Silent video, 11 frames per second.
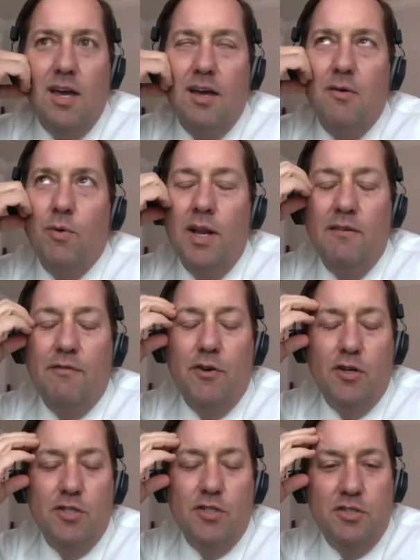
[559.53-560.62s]
one of the
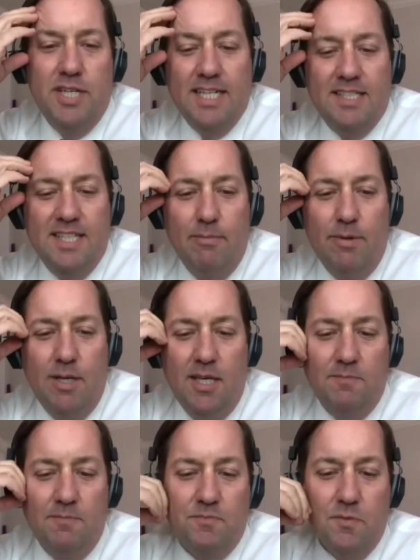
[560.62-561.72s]
photos your dad sent me,
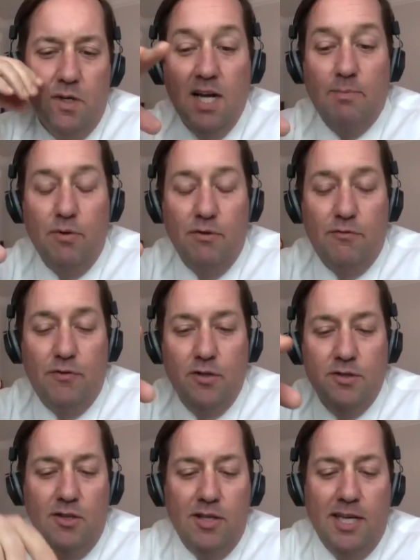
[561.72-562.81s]
a couple of
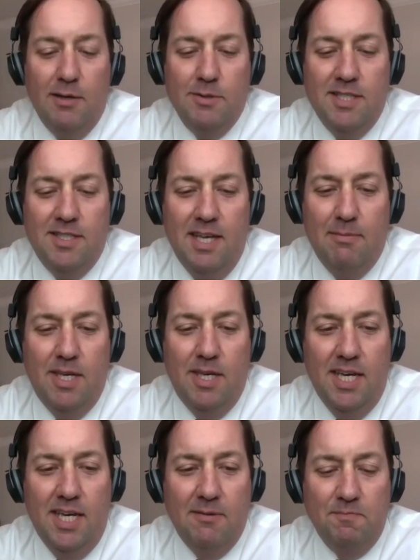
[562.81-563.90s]
photos, it looked like it was the same
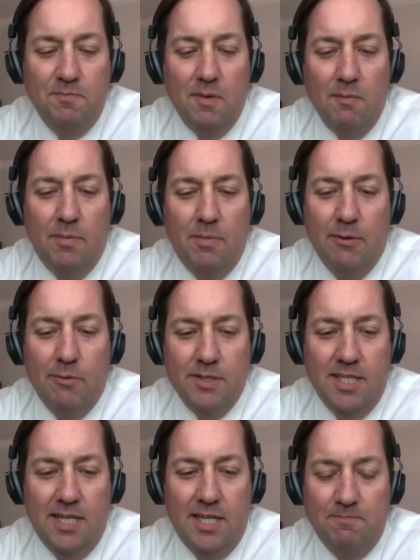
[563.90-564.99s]
kid, but it was
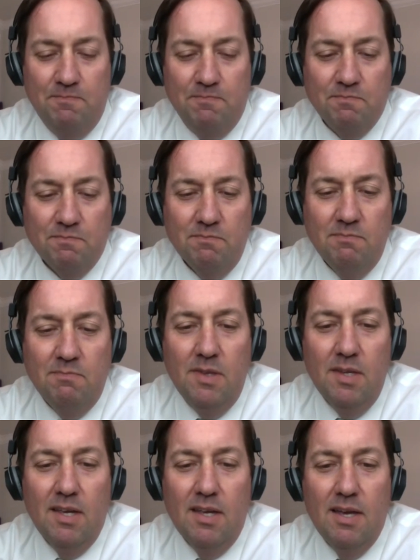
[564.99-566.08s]
a
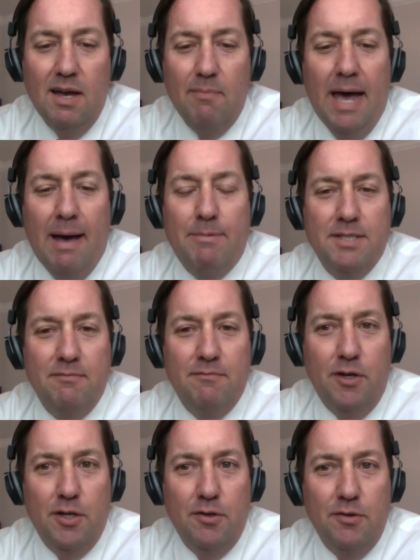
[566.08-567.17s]
baptism photo.